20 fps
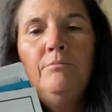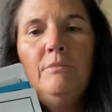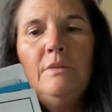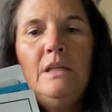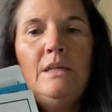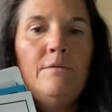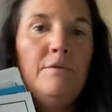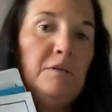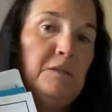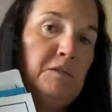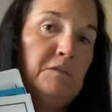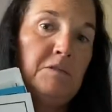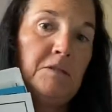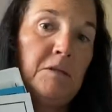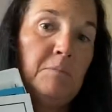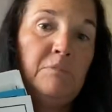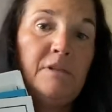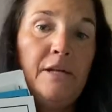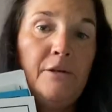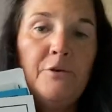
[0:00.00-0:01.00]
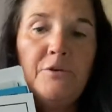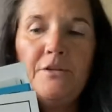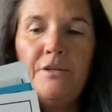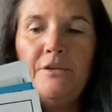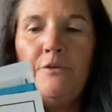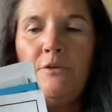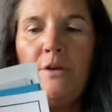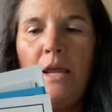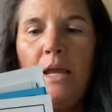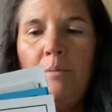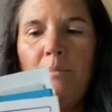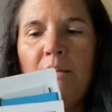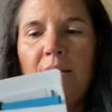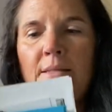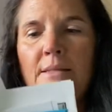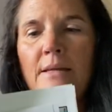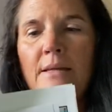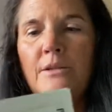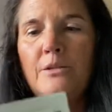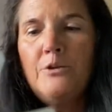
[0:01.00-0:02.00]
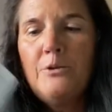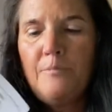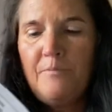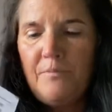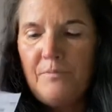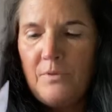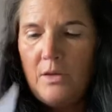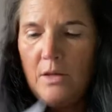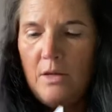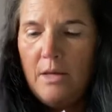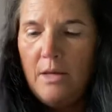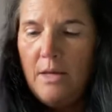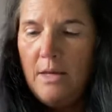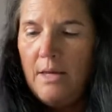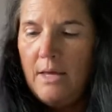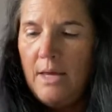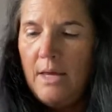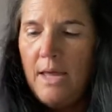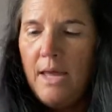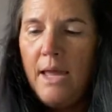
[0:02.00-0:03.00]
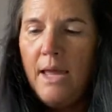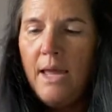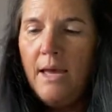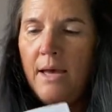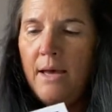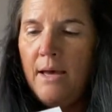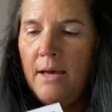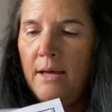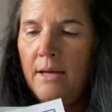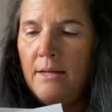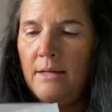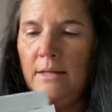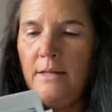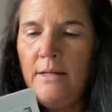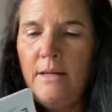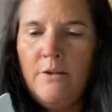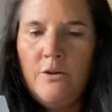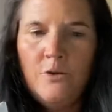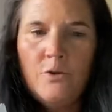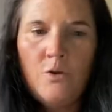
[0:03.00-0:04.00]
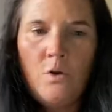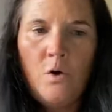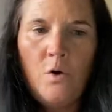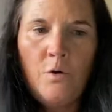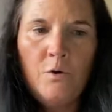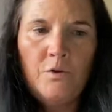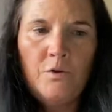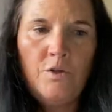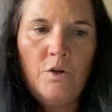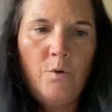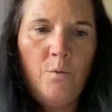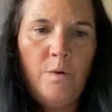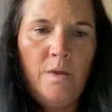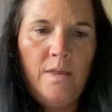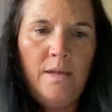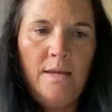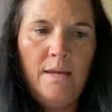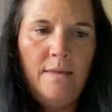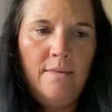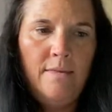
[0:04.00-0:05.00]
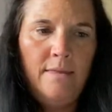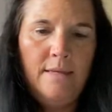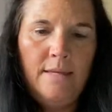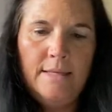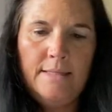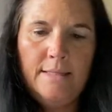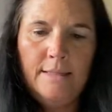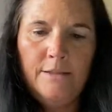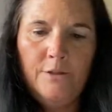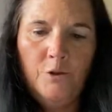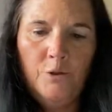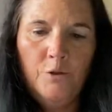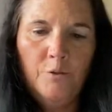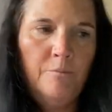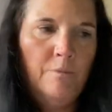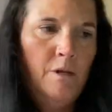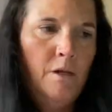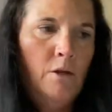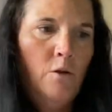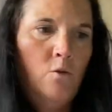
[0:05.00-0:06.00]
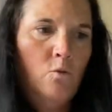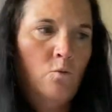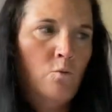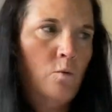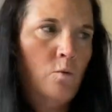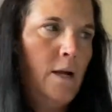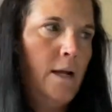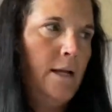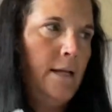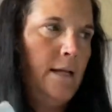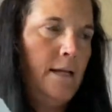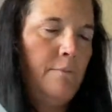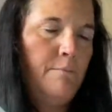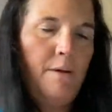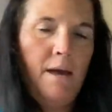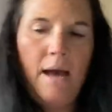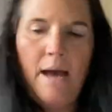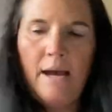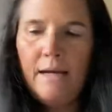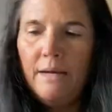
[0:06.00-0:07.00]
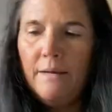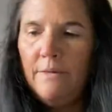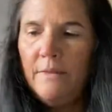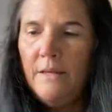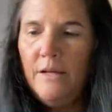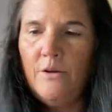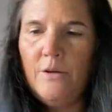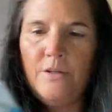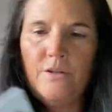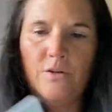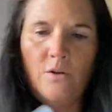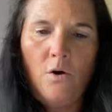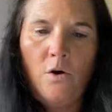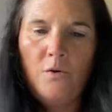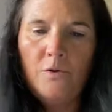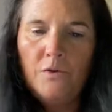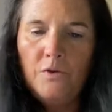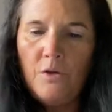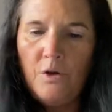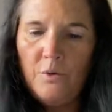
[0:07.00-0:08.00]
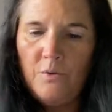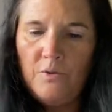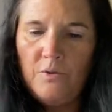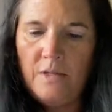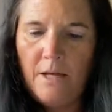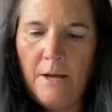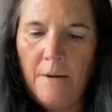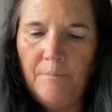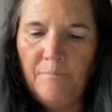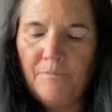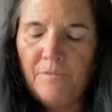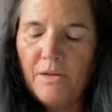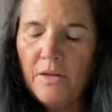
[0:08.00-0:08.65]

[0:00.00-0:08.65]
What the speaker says: even some letters in their name and such. And there's also within this little writing packet, there's also some